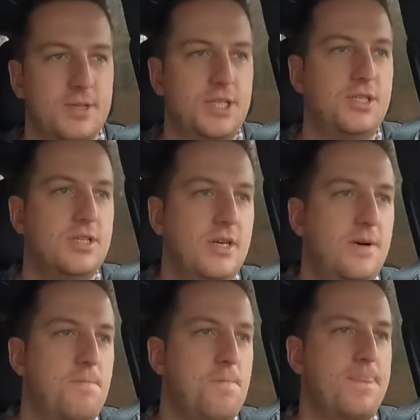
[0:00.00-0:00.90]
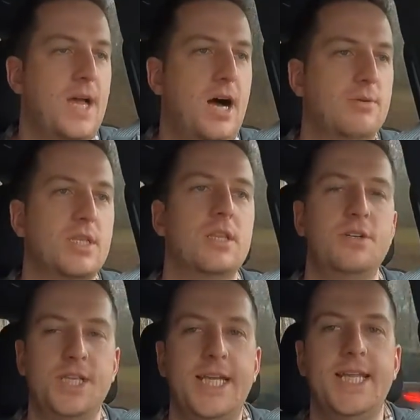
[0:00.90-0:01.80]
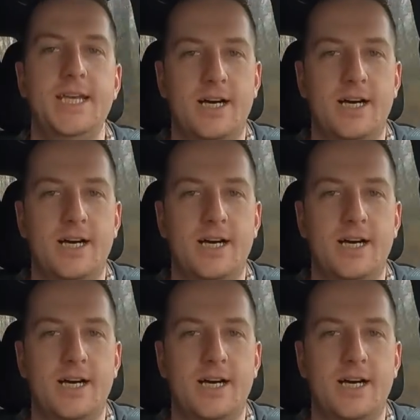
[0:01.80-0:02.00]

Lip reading: which I was a little needy.